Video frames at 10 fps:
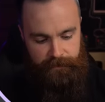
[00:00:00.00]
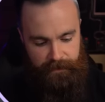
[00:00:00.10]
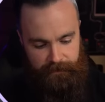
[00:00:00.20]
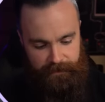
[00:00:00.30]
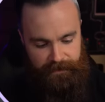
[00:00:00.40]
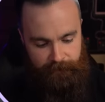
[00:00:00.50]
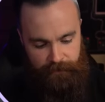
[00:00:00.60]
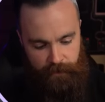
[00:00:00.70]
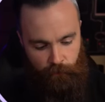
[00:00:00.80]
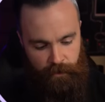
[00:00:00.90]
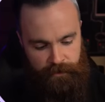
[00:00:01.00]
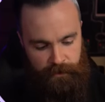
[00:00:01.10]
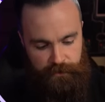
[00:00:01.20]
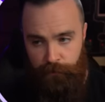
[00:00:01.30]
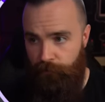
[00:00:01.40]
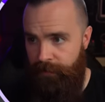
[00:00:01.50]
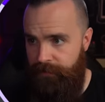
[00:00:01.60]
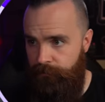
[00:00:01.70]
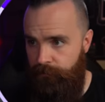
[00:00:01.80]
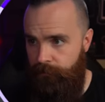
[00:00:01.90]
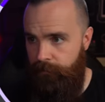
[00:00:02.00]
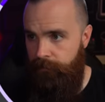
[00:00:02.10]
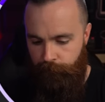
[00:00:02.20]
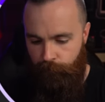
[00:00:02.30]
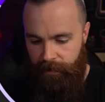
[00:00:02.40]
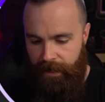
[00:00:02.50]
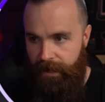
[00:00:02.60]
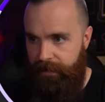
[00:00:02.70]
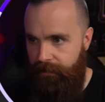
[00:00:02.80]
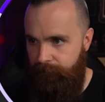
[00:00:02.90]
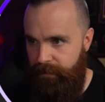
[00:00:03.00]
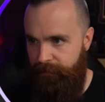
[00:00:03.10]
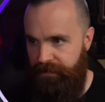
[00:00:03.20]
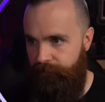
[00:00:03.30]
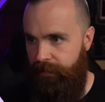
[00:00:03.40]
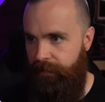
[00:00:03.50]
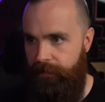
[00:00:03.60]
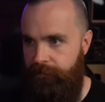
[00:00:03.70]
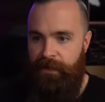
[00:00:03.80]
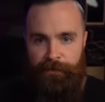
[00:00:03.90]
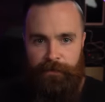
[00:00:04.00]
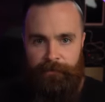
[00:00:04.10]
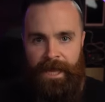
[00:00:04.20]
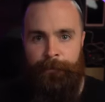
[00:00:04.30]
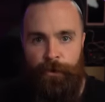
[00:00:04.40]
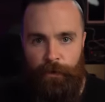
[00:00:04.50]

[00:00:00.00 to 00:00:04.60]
ten dot seven dot one dot two dot three dot two, port eighty, let me specify that. Nothing, can't be